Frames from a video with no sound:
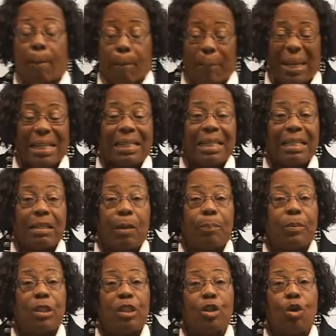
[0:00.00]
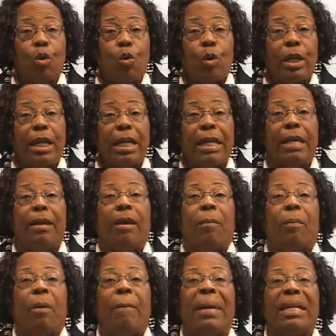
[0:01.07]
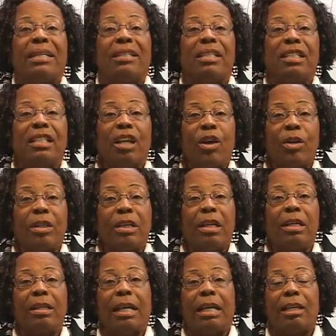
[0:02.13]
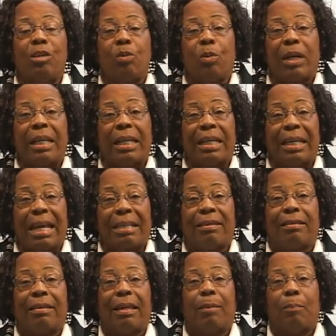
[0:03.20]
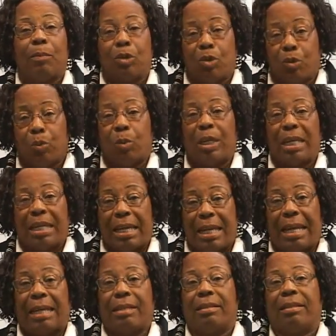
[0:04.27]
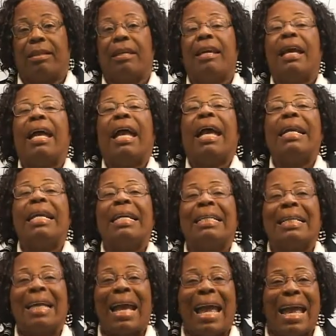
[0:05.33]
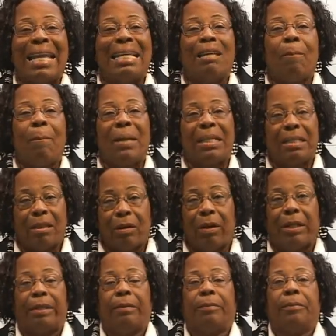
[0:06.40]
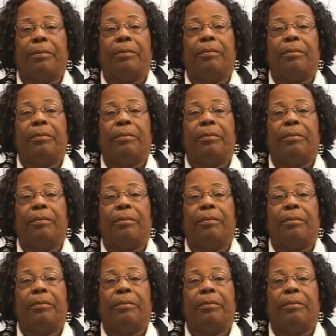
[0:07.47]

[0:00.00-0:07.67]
Build it up slowly, but make certain that you can get them doing it. And it can be done.